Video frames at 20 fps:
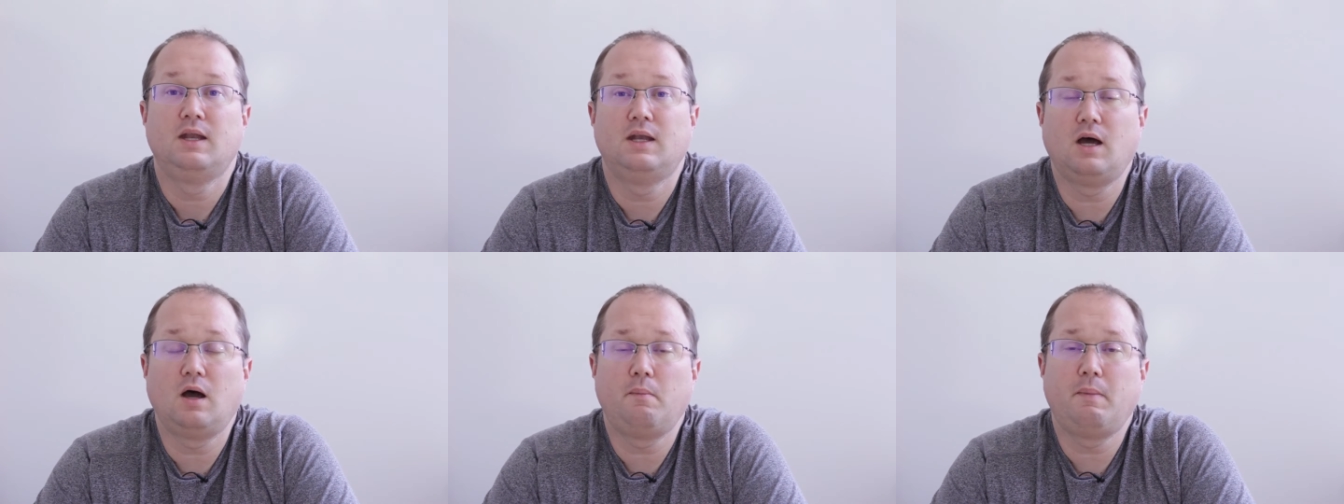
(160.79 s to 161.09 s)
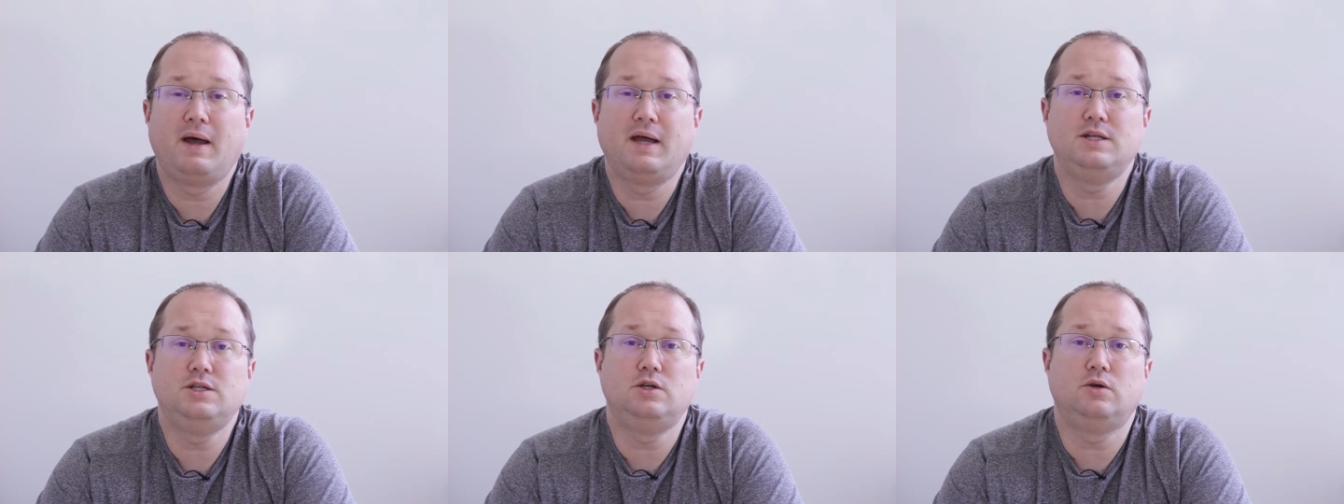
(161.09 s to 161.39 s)
Now,
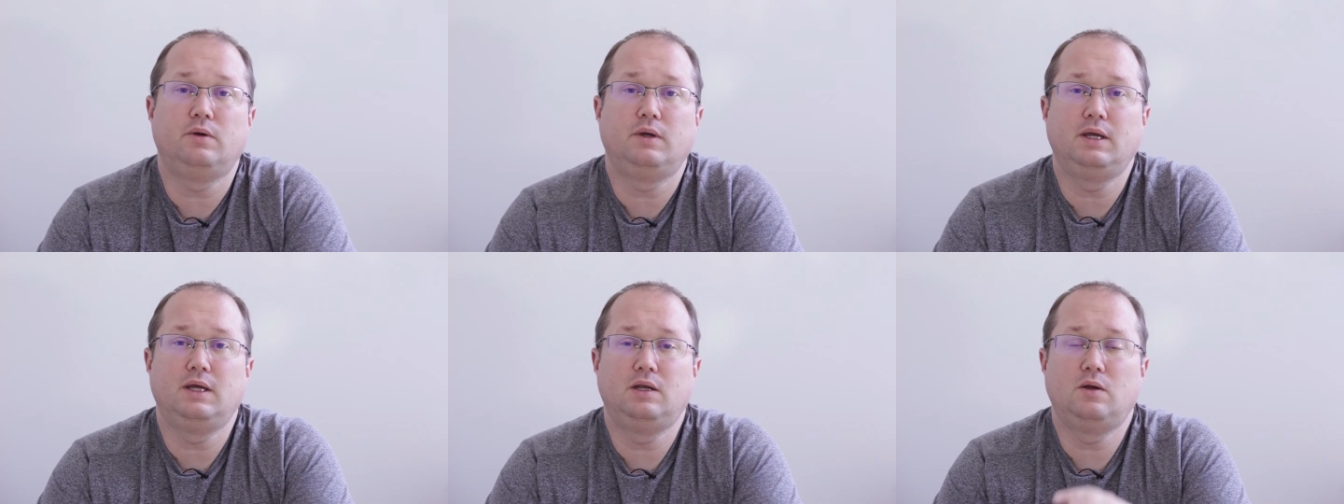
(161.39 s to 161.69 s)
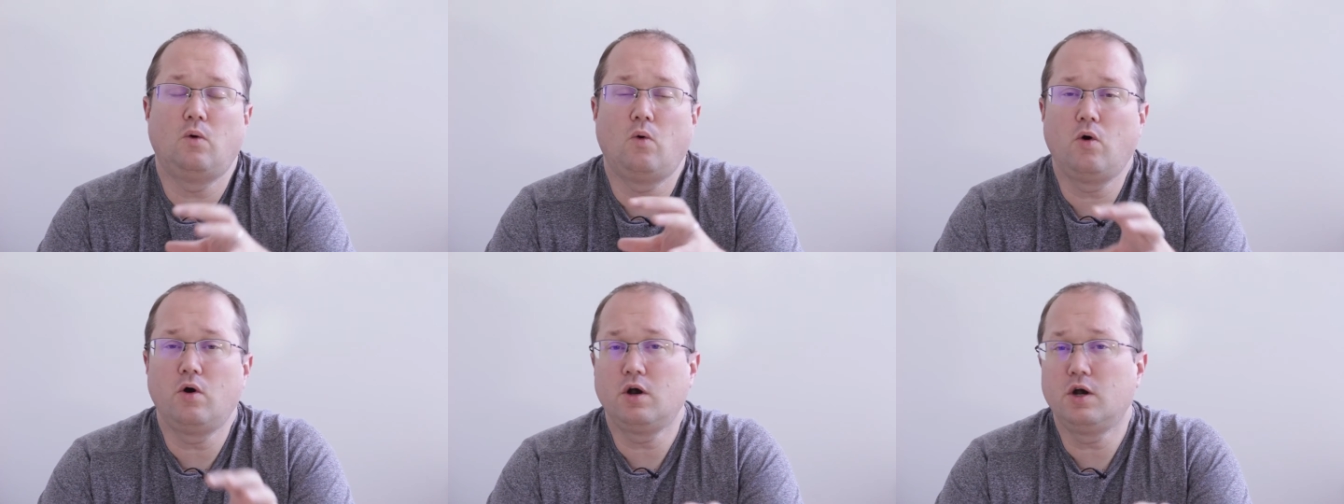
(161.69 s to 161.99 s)
mind you,
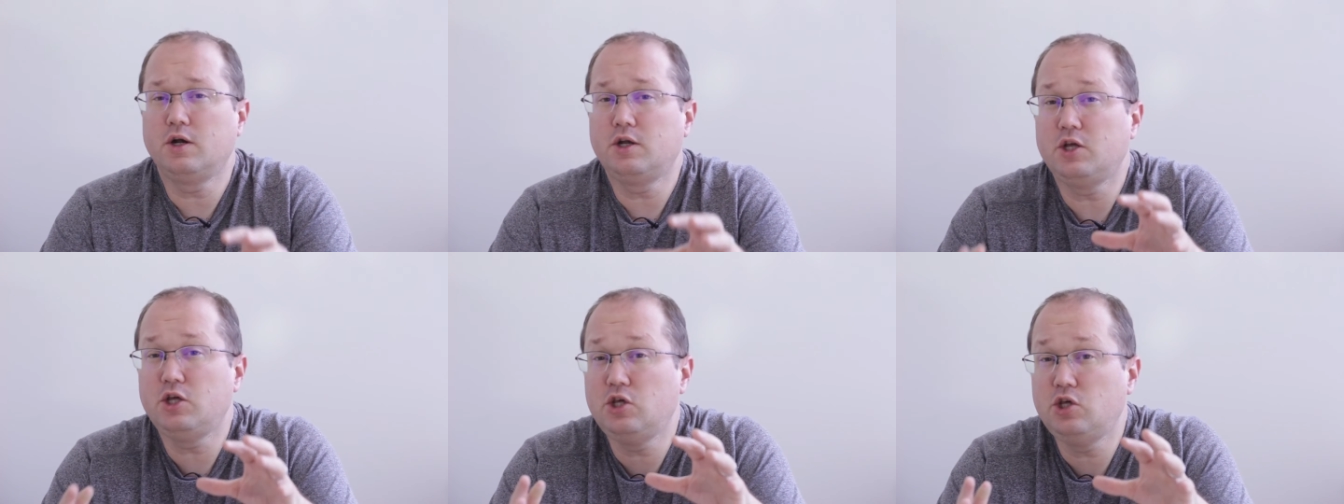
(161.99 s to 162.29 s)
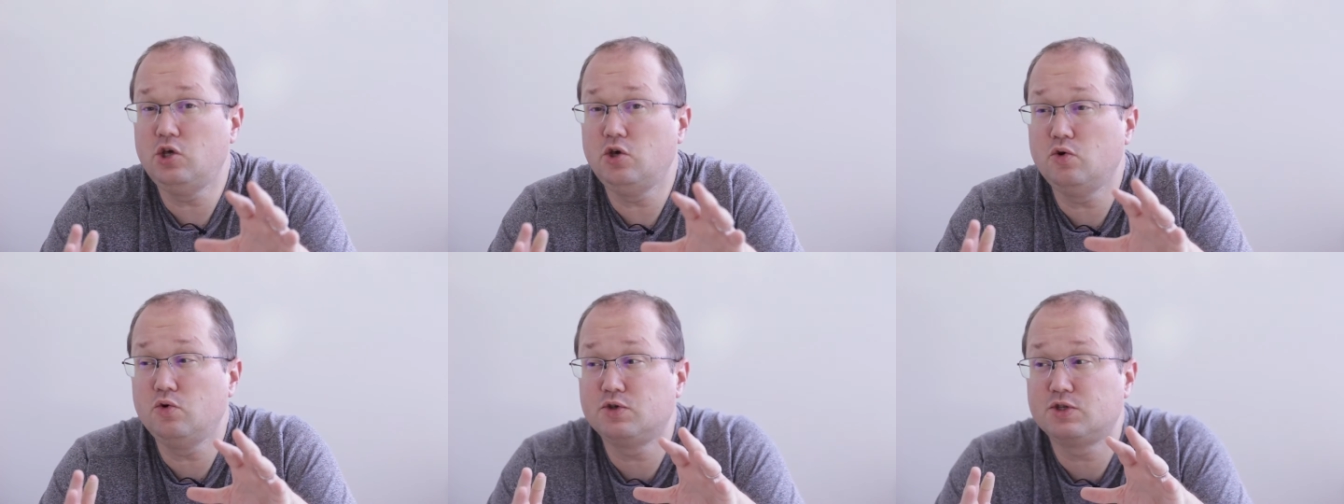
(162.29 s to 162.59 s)
in order to
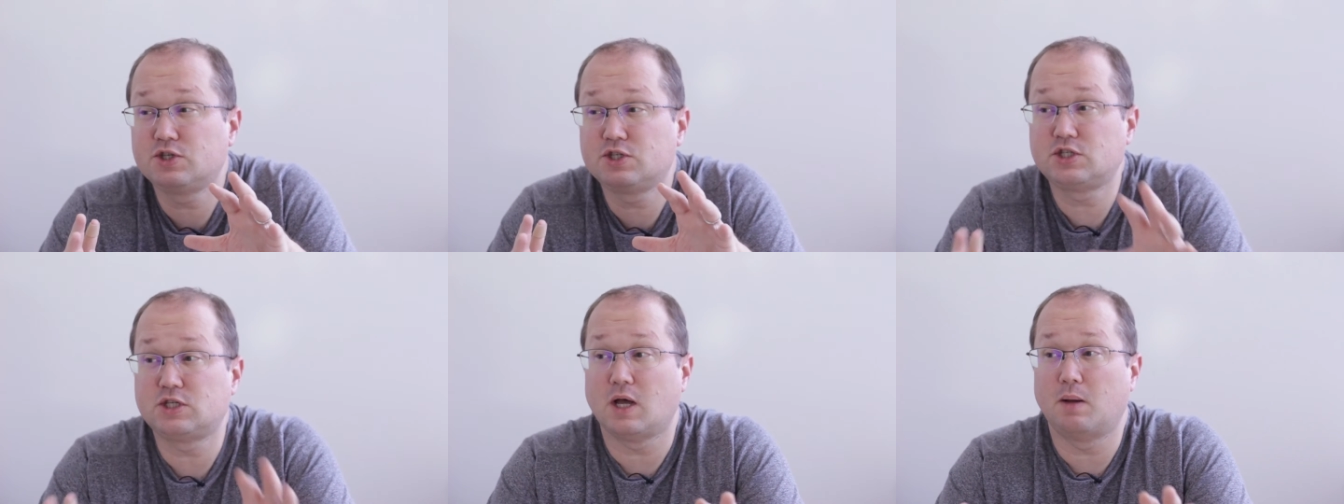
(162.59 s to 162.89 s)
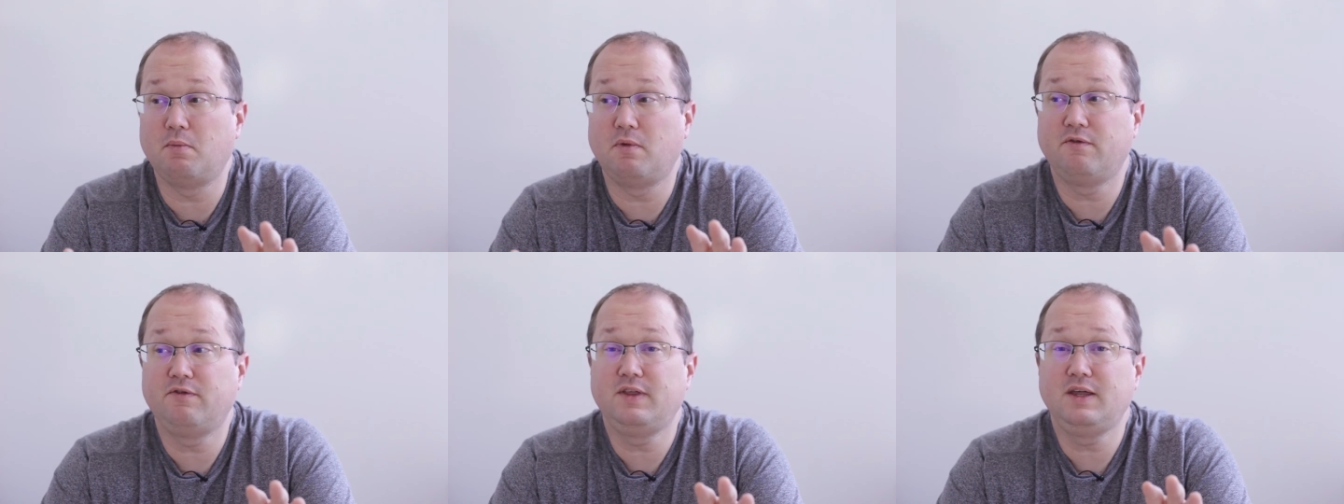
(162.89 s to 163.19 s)
use
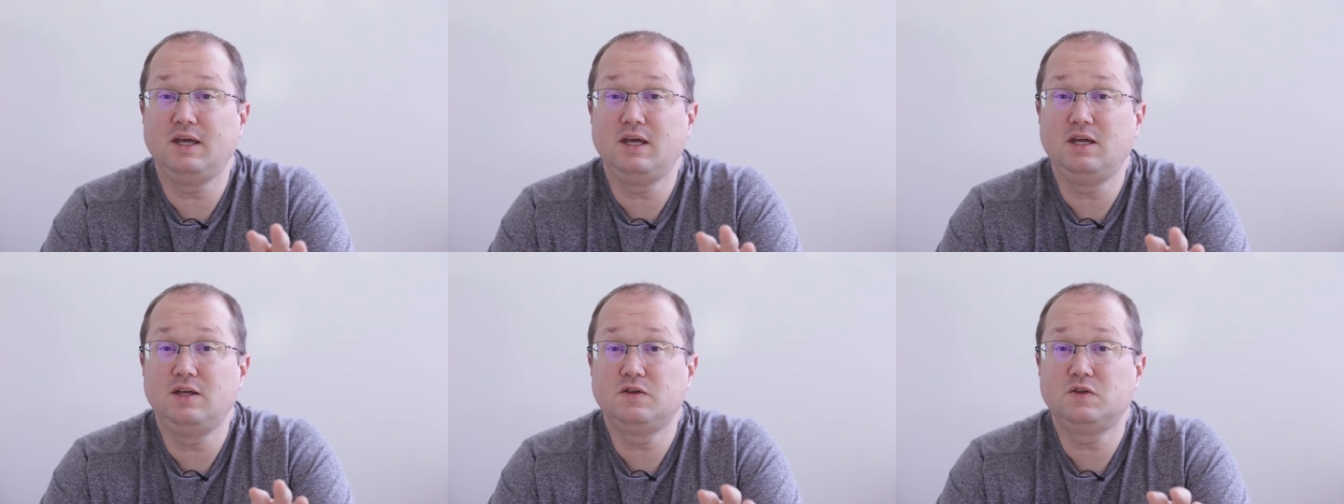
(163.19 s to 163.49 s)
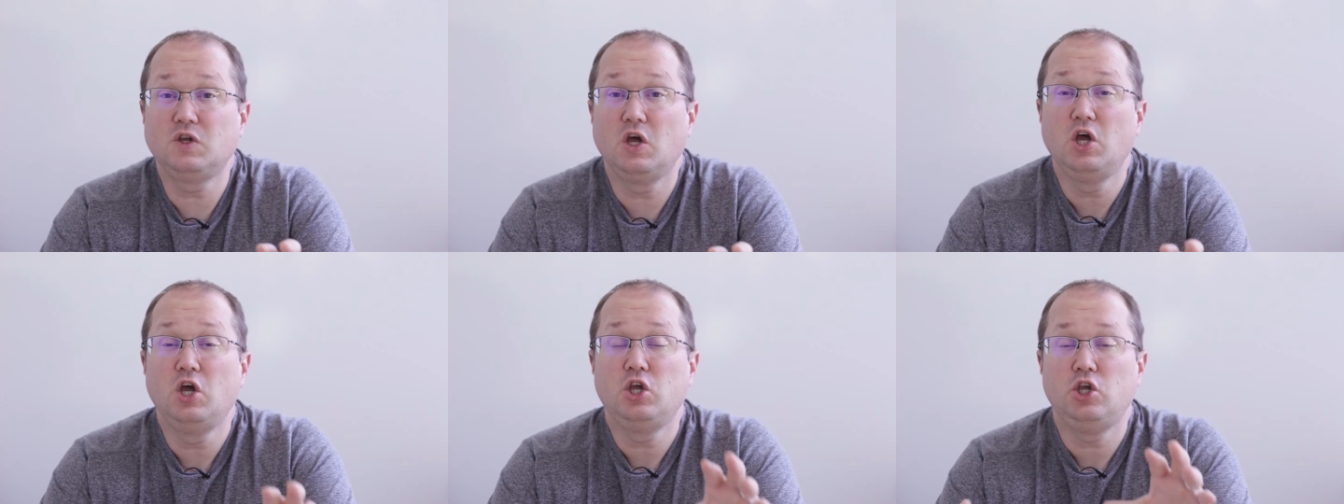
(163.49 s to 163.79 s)
some of these,